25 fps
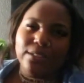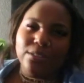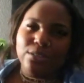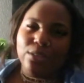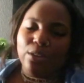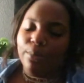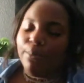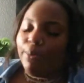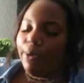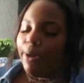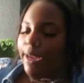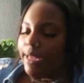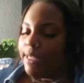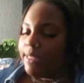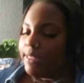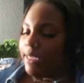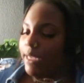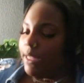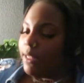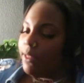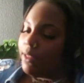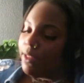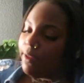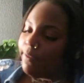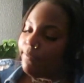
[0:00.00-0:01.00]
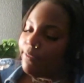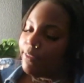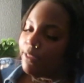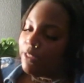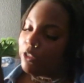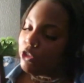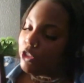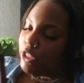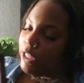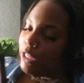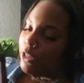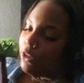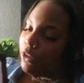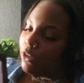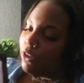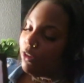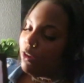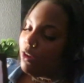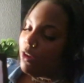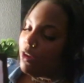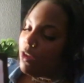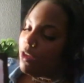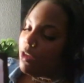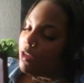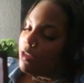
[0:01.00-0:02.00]
october 18th of this
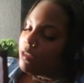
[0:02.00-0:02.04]
year